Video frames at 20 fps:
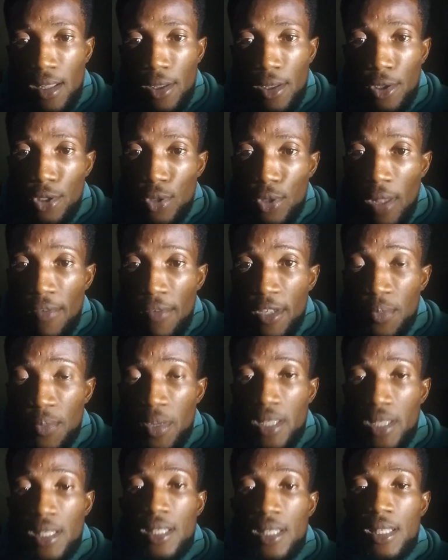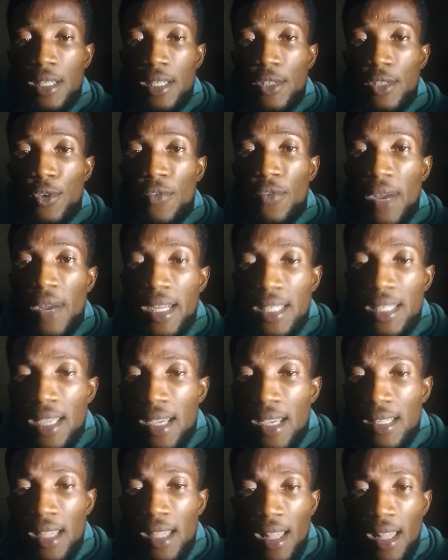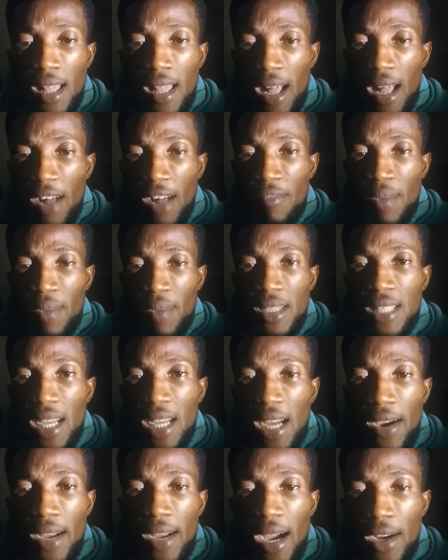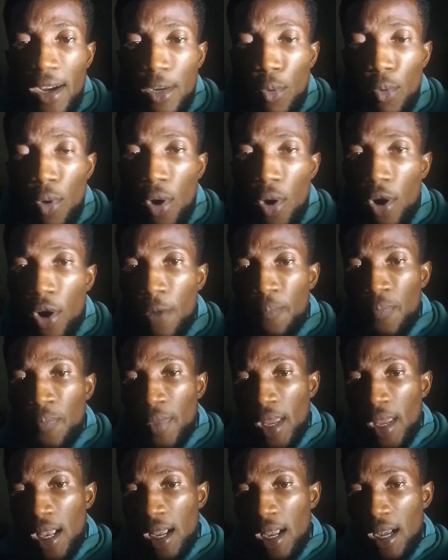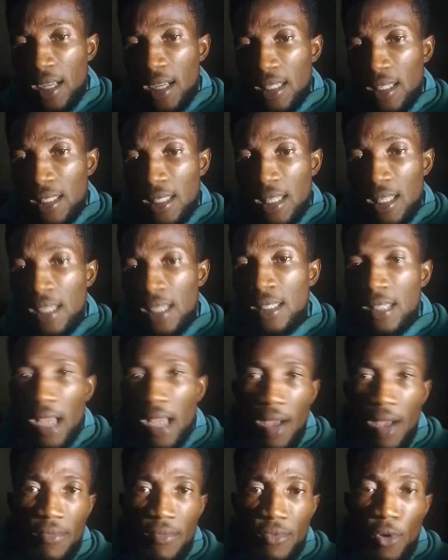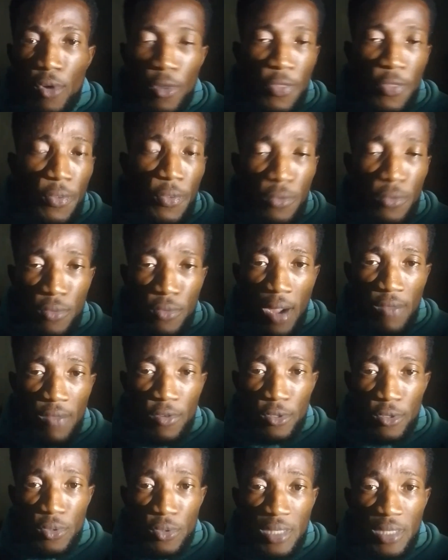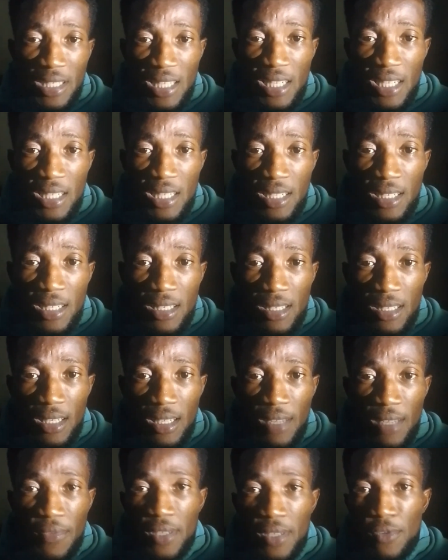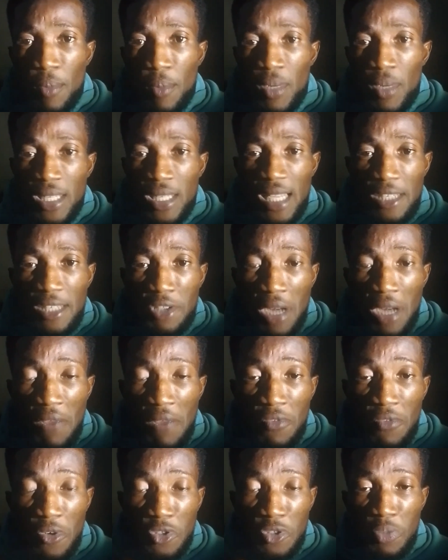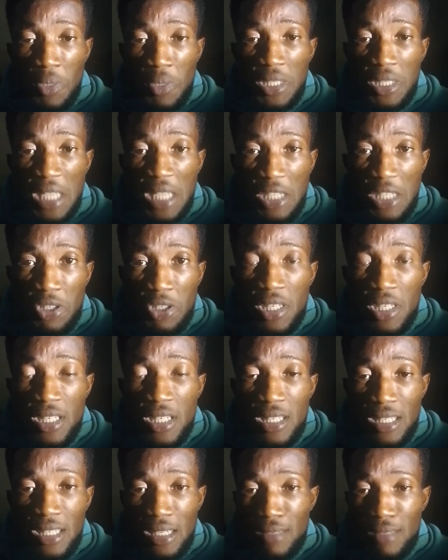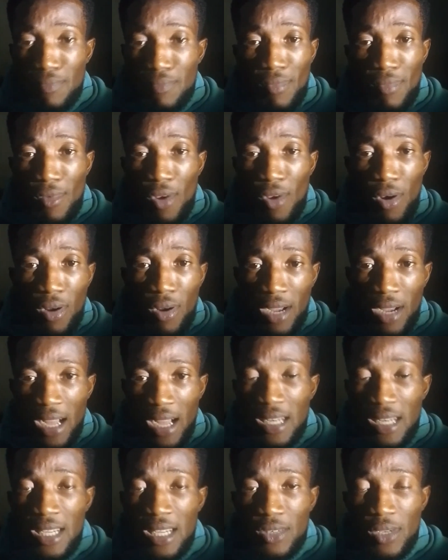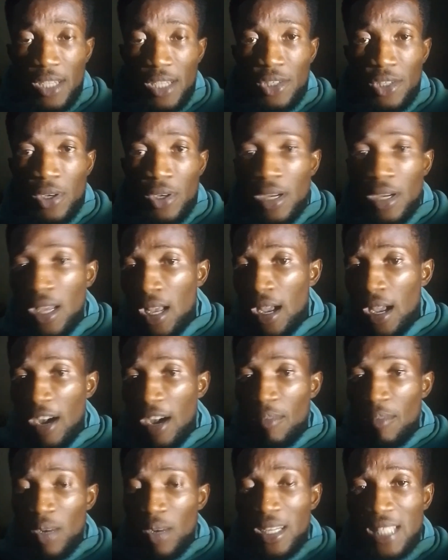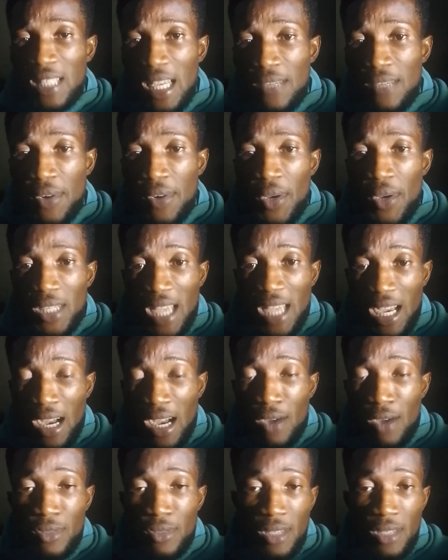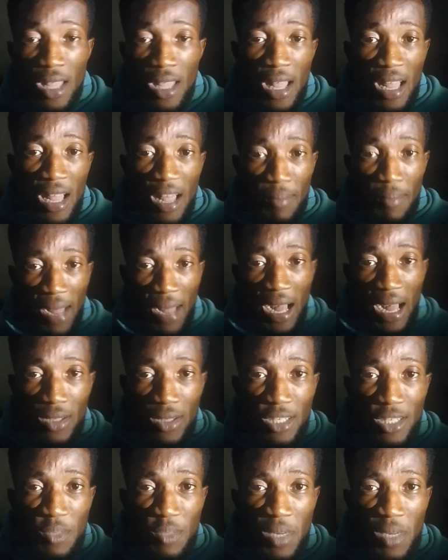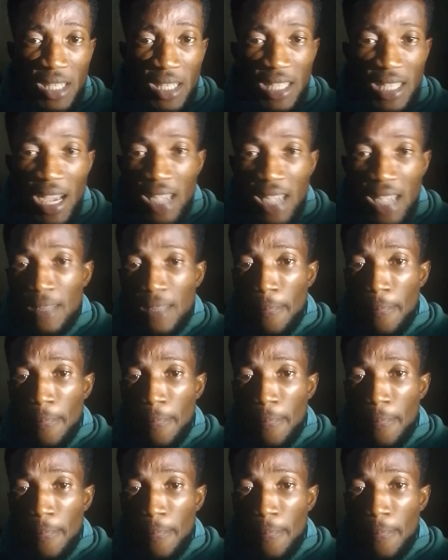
So I've experienced these things over the years. I've mastered how they work. It's things I've gone through. I've gone through the stages. If it's for monetization, I've gone through monetization stages on countless occasions. I've monetized various accounts. My account is monetized.